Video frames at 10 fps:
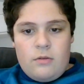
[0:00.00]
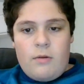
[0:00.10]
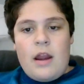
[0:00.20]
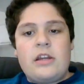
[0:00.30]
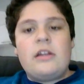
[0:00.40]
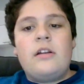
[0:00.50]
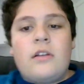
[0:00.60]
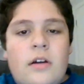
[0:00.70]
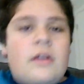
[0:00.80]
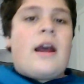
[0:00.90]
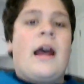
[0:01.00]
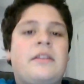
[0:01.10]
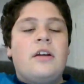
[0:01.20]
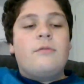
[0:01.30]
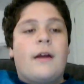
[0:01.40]
We're actually gonna look
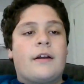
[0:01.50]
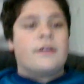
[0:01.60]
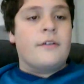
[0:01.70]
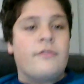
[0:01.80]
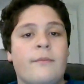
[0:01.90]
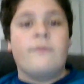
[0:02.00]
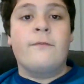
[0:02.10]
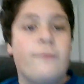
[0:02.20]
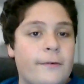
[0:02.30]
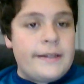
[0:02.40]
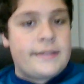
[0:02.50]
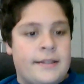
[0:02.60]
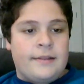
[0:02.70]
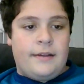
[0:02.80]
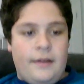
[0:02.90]
at their record from
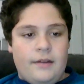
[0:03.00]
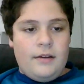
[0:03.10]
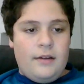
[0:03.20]
recently.